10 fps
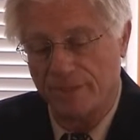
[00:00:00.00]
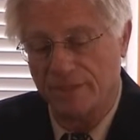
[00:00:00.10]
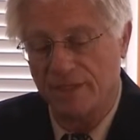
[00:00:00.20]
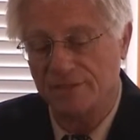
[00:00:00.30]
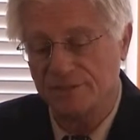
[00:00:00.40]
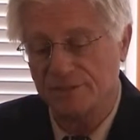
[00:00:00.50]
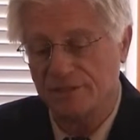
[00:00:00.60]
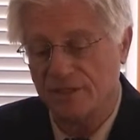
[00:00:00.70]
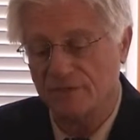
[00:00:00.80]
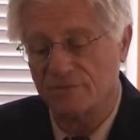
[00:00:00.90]
lends
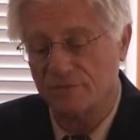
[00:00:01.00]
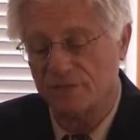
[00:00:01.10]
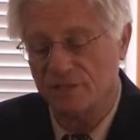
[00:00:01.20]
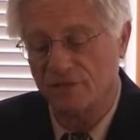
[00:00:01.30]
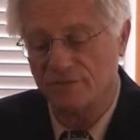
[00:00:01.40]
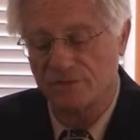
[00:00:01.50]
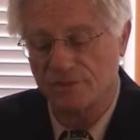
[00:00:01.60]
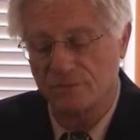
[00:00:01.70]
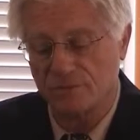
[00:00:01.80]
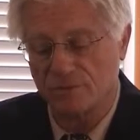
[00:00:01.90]
itself to
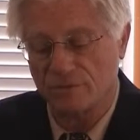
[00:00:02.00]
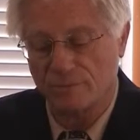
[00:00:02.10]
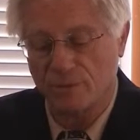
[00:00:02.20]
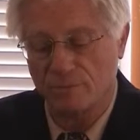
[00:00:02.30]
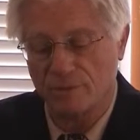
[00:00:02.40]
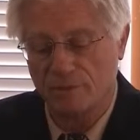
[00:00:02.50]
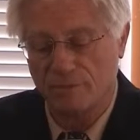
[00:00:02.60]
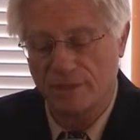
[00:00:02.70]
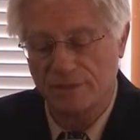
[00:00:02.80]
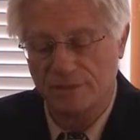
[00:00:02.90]
some sort of permanent
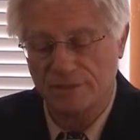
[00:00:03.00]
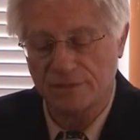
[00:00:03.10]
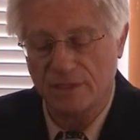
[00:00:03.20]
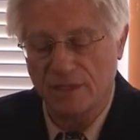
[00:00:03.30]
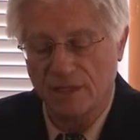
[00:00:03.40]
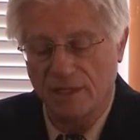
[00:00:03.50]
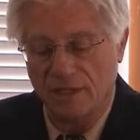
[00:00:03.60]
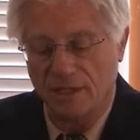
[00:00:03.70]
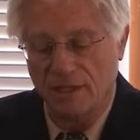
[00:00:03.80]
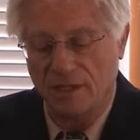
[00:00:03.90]
basis.
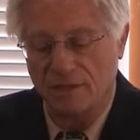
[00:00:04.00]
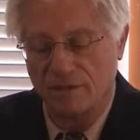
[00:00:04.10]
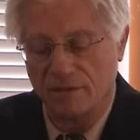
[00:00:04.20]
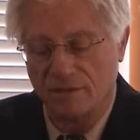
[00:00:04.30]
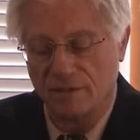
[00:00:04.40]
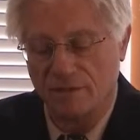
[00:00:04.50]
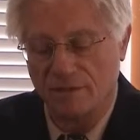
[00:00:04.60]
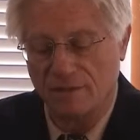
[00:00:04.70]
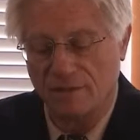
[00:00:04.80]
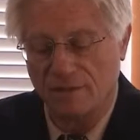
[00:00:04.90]
And
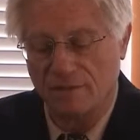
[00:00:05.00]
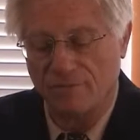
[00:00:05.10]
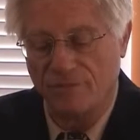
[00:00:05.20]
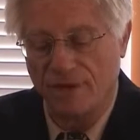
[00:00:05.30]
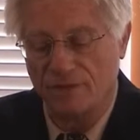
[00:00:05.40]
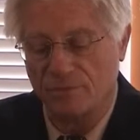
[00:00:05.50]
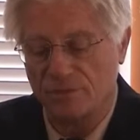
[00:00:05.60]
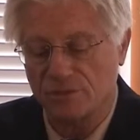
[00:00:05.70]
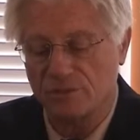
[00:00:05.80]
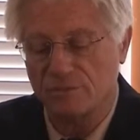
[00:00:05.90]
in fact, we
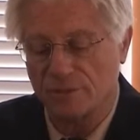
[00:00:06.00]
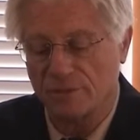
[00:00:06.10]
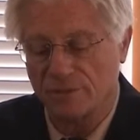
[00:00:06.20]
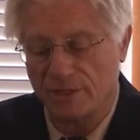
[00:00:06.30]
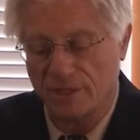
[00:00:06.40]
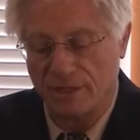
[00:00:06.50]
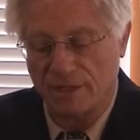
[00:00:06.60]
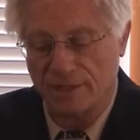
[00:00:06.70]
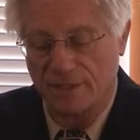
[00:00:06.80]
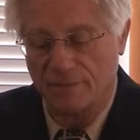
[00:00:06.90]
shouldn't be looking at
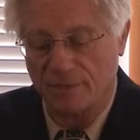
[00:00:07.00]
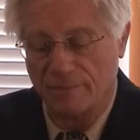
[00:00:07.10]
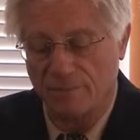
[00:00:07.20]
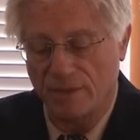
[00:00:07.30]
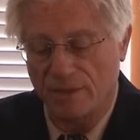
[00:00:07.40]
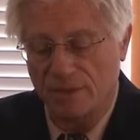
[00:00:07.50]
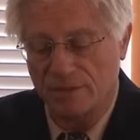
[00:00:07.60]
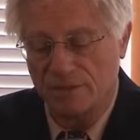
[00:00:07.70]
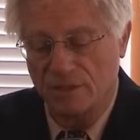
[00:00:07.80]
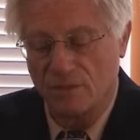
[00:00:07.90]
it that way.
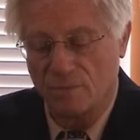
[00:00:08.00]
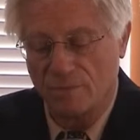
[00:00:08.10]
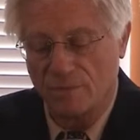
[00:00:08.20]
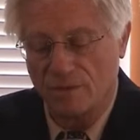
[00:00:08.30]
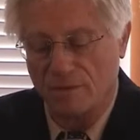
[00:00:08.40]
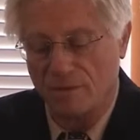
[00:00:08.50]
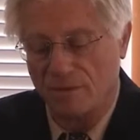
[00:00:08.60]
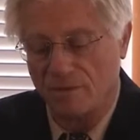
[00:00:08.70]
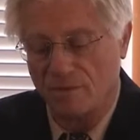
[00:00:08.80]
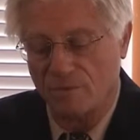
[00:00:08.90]
So
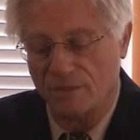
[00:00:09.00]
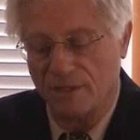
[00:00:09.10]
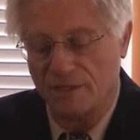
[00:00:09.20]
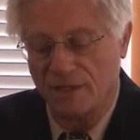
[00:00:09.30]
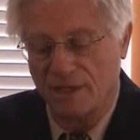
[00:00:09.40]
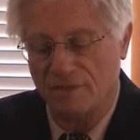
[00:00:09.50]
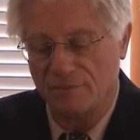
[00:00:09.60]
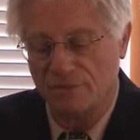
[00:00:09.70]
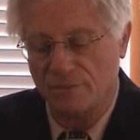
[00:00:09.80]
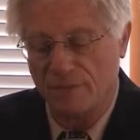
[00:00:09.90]
with that kind of
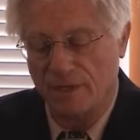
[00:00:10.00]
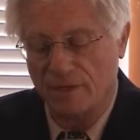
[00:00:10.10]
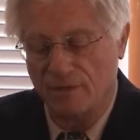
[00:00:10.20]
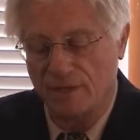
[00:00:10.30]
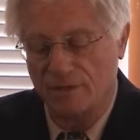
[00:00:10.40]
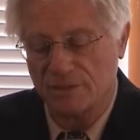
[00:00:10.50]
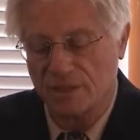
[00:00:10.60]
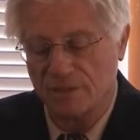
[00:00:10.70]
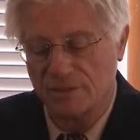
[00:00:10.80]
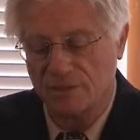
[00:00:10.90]
as a background,
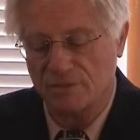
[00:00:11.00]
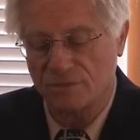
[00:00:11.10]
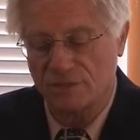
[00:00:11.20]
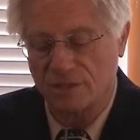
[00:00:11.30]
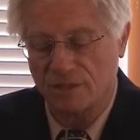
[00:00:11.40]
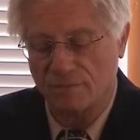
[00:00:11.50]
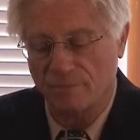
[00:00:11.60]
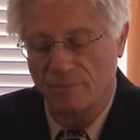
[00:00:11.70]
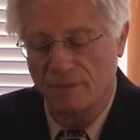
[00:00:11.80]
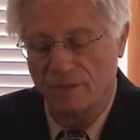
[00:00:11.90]
it's interesting.